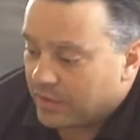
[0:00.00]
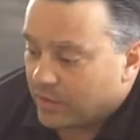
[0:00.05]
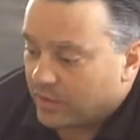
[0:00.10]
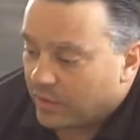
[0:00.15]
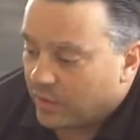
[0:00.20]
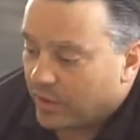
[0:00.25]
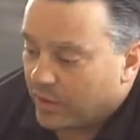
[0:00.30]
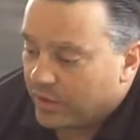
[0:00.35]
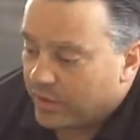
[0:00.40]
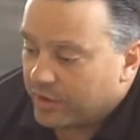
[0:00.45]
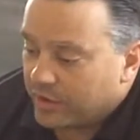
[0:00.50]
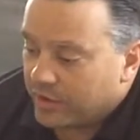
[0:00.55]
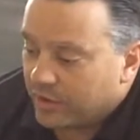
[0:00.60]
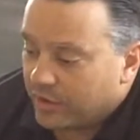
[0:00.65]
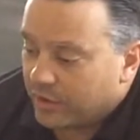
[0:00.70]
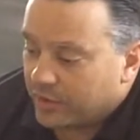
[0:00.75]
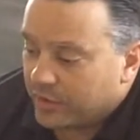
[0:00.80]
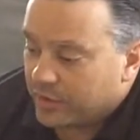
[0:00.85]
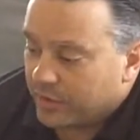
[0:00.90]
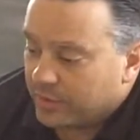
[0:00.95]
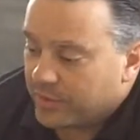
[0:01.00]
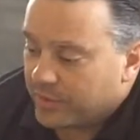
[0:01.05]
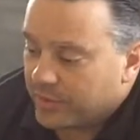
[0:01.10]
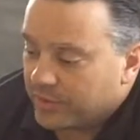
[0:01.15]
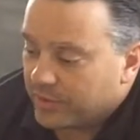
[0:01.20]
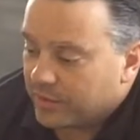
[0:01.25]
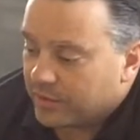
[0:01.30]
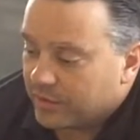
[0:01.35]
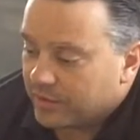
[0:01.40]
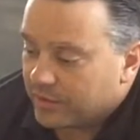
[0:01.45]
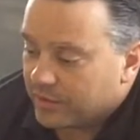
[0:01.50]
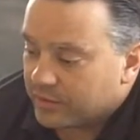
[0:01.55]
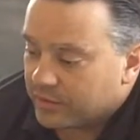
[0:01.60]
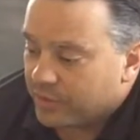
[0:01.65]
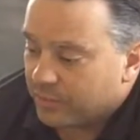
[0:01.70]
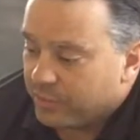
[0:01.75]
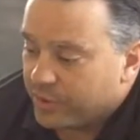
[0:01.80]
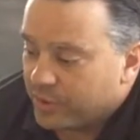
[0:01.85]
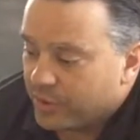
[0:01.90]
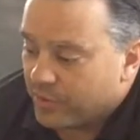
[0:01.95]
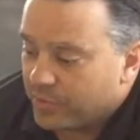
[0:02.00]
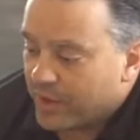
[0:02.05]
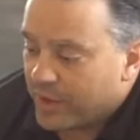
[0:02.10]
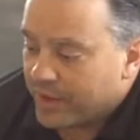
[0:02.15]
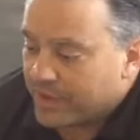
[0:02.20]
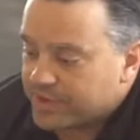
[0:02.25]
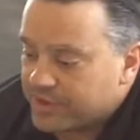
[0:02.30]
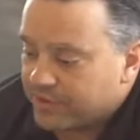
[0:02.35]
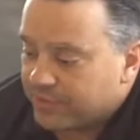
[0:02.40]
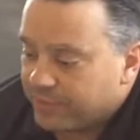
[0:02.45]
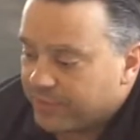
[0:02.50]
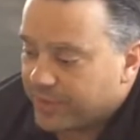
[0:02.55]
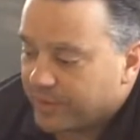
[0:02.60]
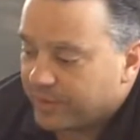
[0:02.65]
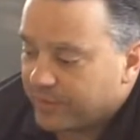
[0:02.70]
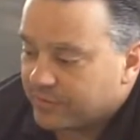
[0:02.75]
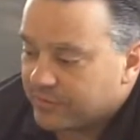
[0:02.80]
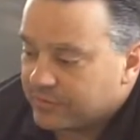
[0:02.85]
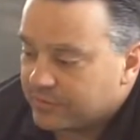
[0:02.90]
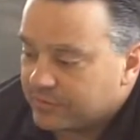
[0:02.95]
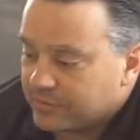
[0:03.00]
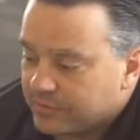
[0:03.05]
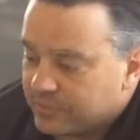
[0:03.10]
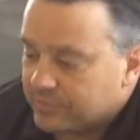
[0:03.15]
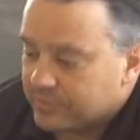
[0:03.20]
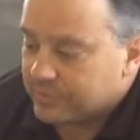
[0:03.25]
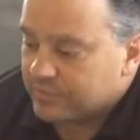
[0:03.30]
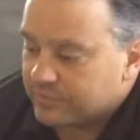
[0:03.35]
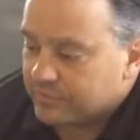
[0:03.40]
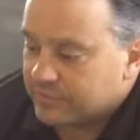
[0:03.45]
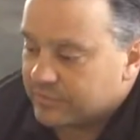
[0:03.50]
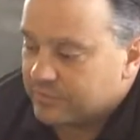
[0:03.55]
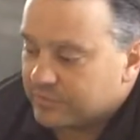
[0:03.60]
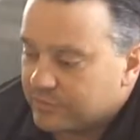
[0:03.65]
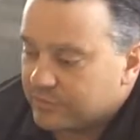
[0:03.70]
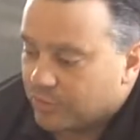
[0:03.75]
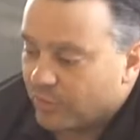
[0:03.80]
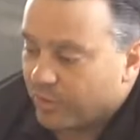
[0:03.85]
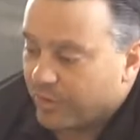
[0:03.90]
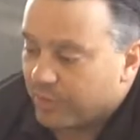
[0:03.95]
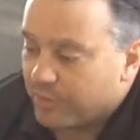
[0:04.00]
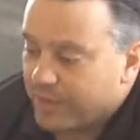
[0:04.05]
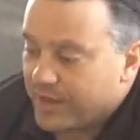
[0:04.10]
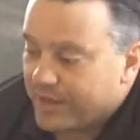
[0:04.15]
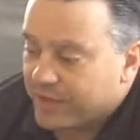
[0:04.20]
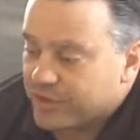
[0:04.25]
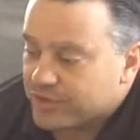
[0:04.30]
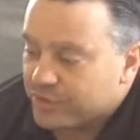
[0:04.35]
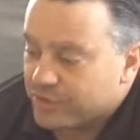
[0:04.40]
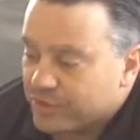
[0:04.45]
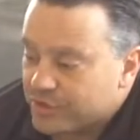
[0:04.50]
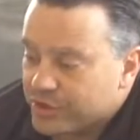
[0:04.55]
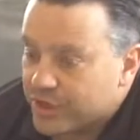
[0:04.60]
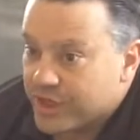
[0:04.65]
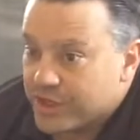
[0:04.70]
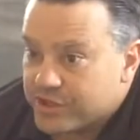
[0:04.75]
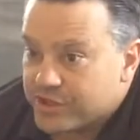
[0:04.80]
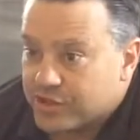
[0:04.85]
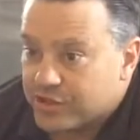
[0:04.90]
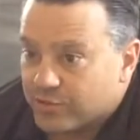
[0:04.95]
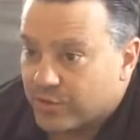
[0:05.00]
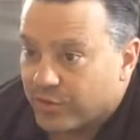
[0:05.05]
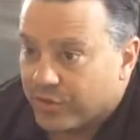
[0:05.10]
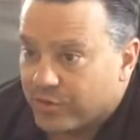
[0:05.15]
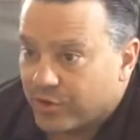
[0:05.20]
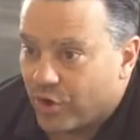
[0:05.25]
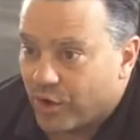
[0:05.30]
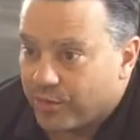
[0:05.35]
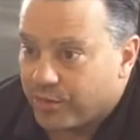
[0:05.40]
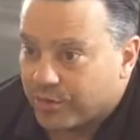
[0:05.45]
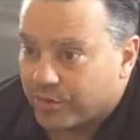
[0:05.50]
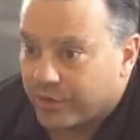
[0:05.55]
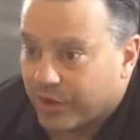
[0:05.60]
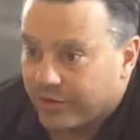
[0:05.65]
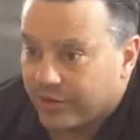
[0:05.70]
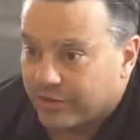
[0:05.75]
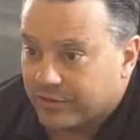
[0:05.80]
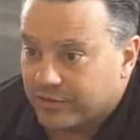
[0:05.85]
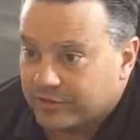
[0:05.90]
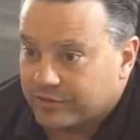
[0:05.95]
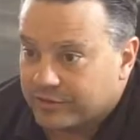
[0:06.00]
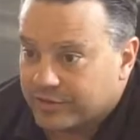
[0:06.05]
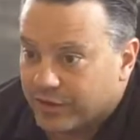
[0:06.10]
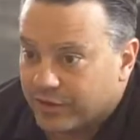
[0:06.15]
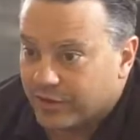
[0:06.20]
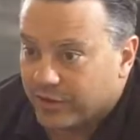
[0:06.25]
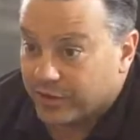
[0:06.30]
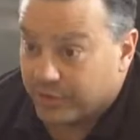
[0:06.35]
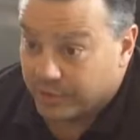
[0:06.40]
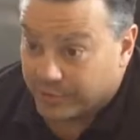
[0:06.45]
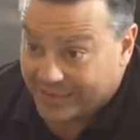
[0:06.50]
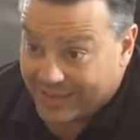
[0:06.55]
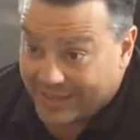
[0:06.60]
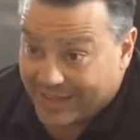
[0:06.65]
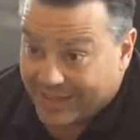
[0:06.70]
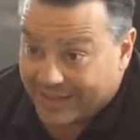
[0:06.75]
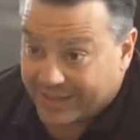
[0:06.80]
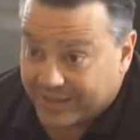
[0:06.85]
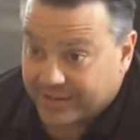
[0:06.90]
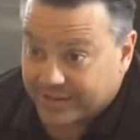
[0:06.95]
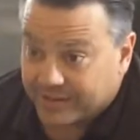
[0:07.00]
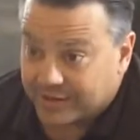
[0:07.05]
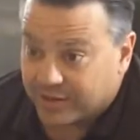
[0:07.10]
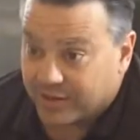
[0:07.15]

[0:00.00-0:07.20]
Well, computer mice have been one of the main associations with carpal tunnel, in the beginning.